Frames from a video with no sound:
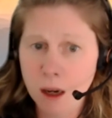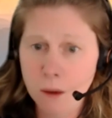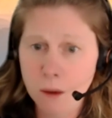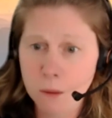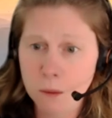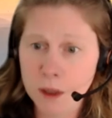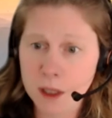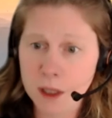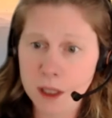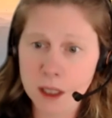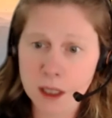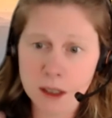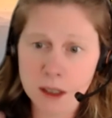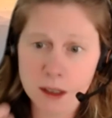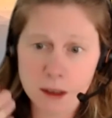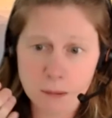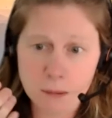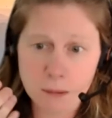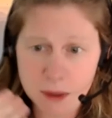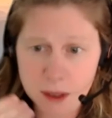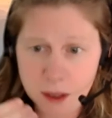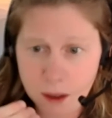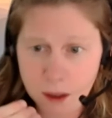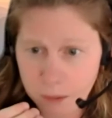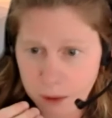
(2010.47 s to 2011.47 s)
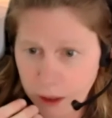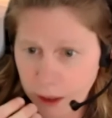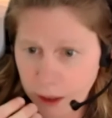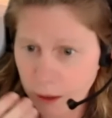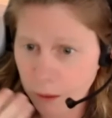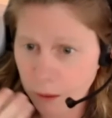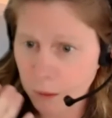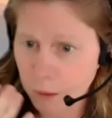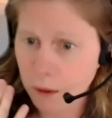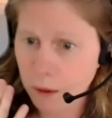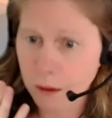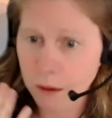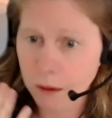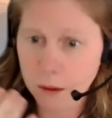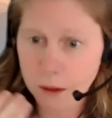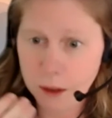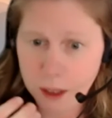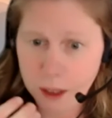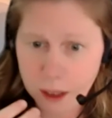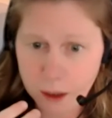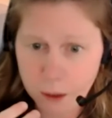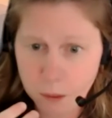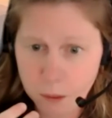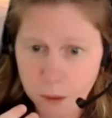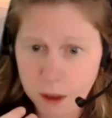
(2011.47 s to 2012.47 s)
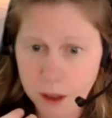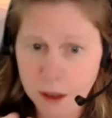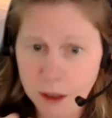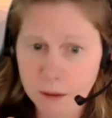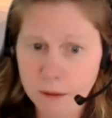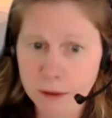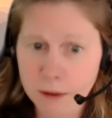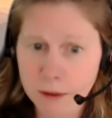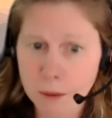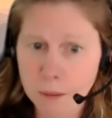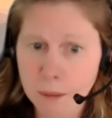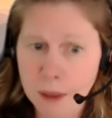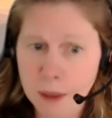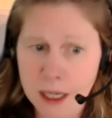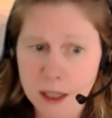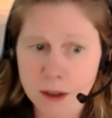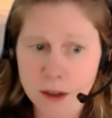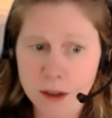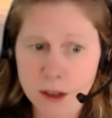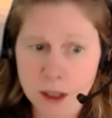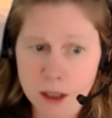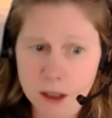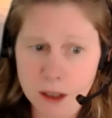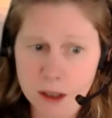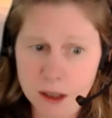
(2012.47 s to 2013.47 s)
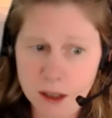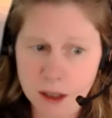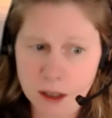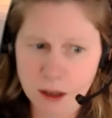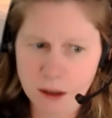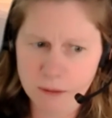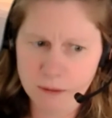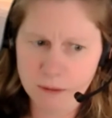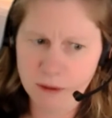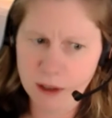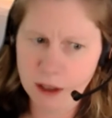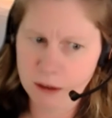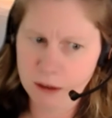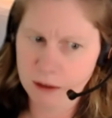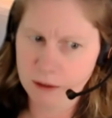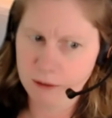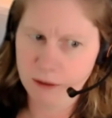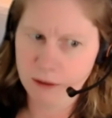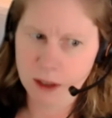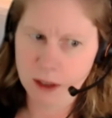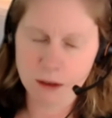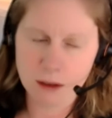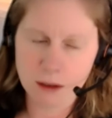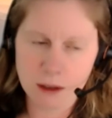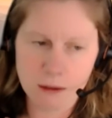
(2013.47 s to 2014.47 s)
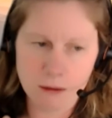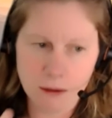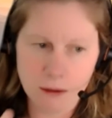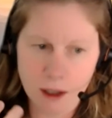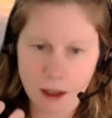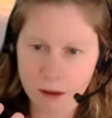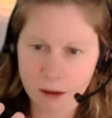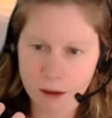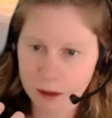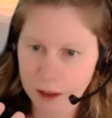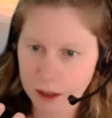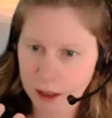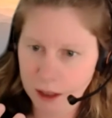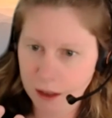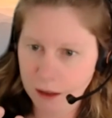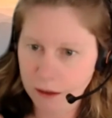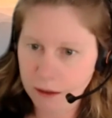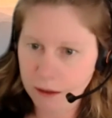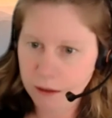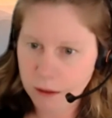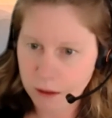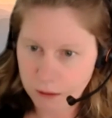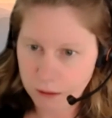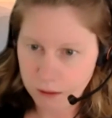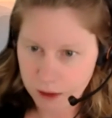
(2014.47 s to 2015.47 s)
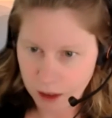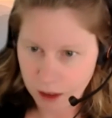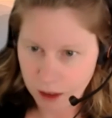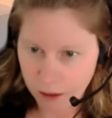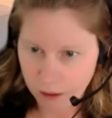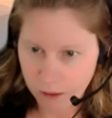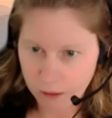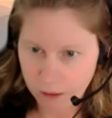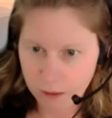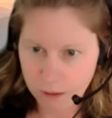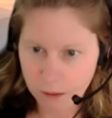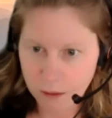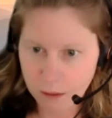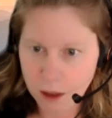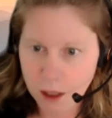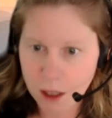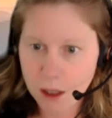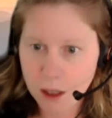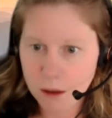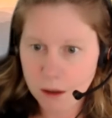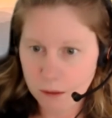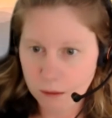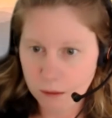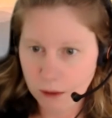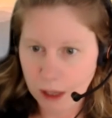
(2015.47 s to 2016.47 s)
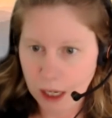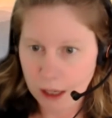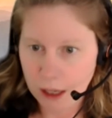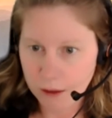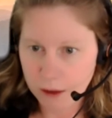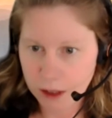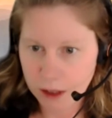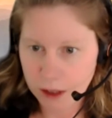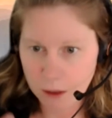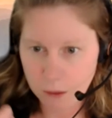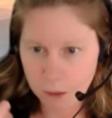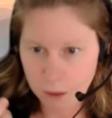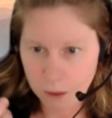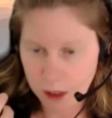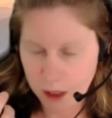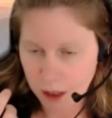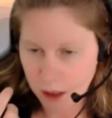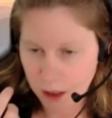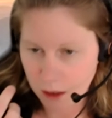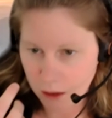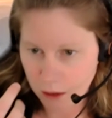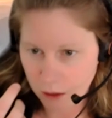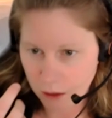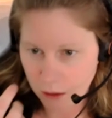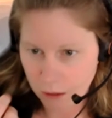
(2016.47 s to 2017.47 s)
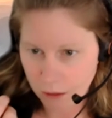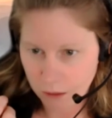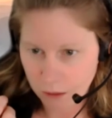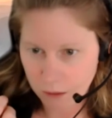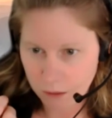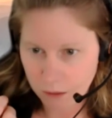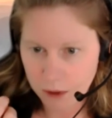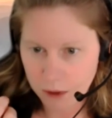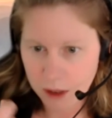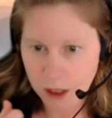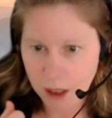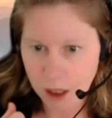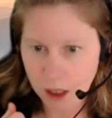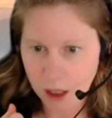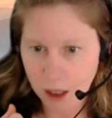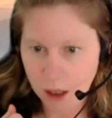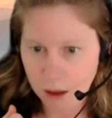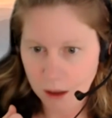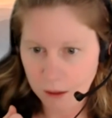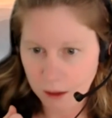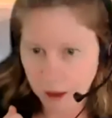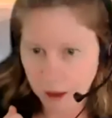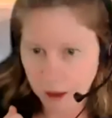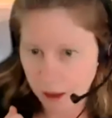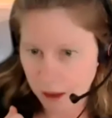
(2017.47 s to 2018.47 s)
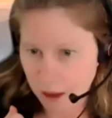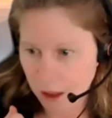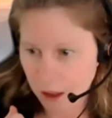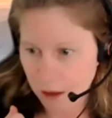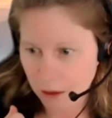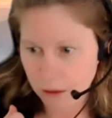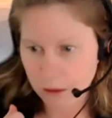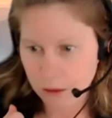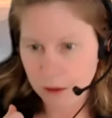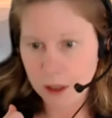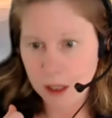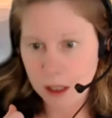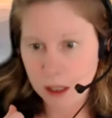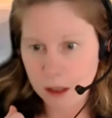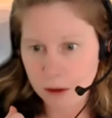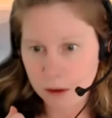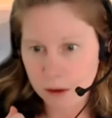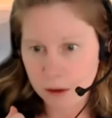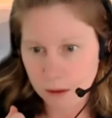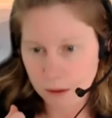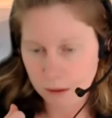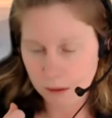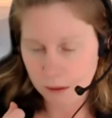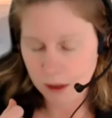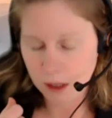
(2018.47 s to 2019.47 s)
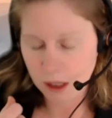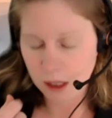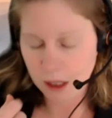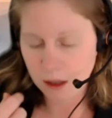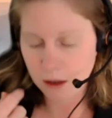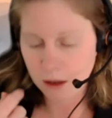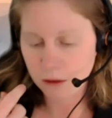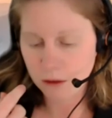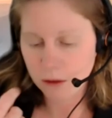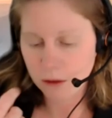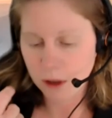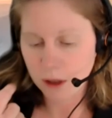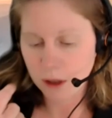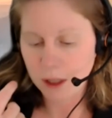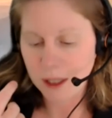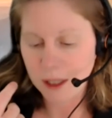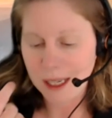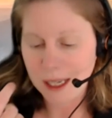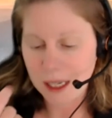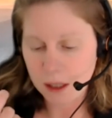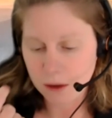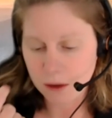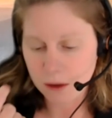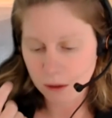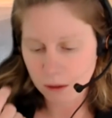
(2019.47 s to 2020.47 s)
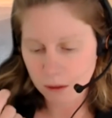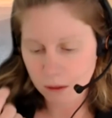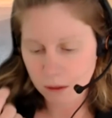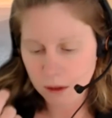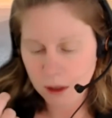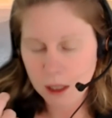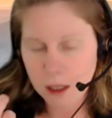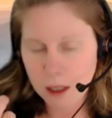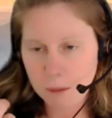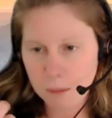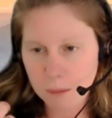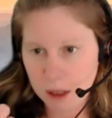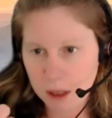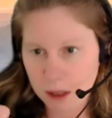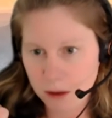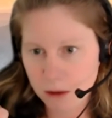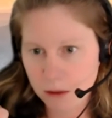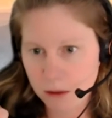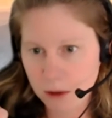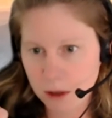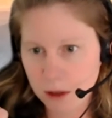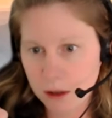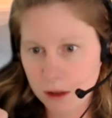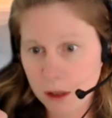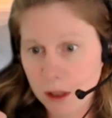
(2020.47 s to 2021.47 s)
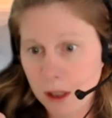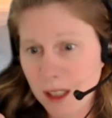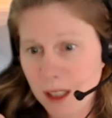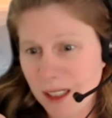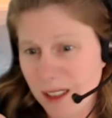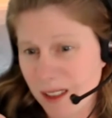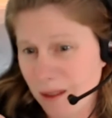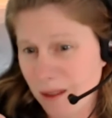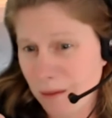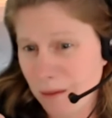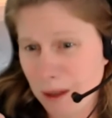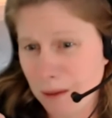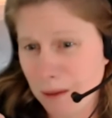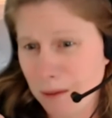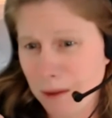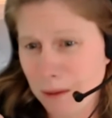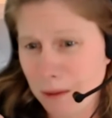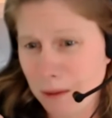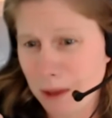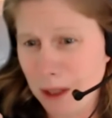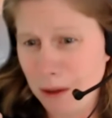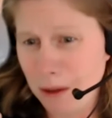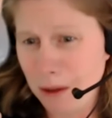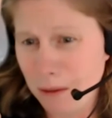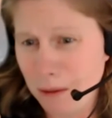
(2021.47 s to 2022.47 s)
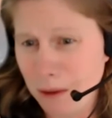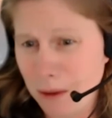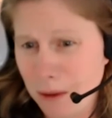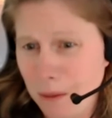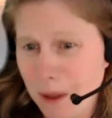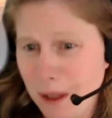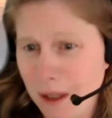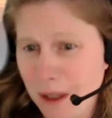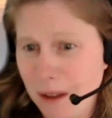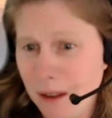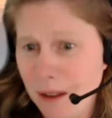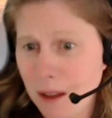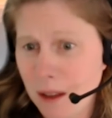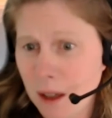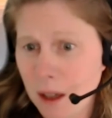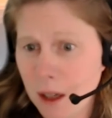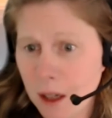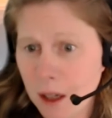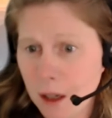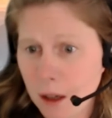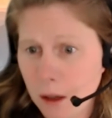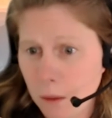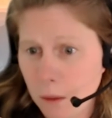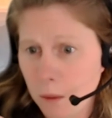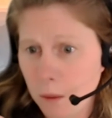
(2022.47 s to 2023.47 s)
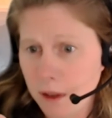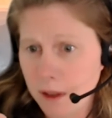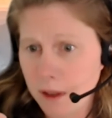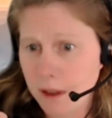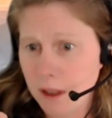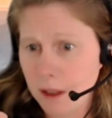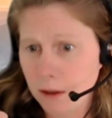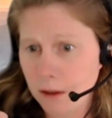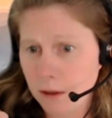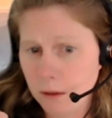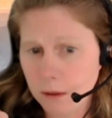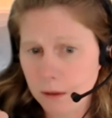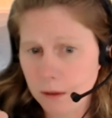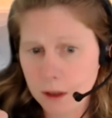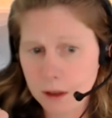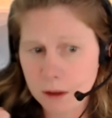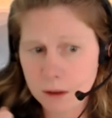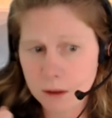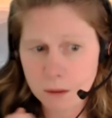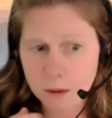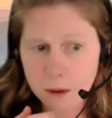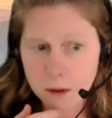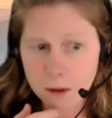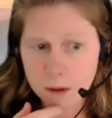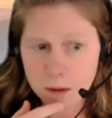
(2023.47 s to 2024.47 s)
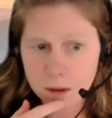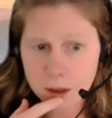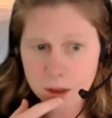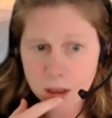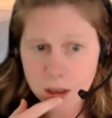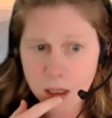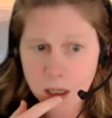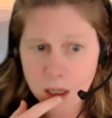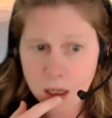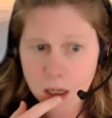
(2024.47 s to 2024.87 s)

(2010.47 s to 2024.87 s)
we need some sublingual or liquid for patients. Very, very rarely, there's other routes that we can use, like intranasal administration that sometimes we use with seizure disorders.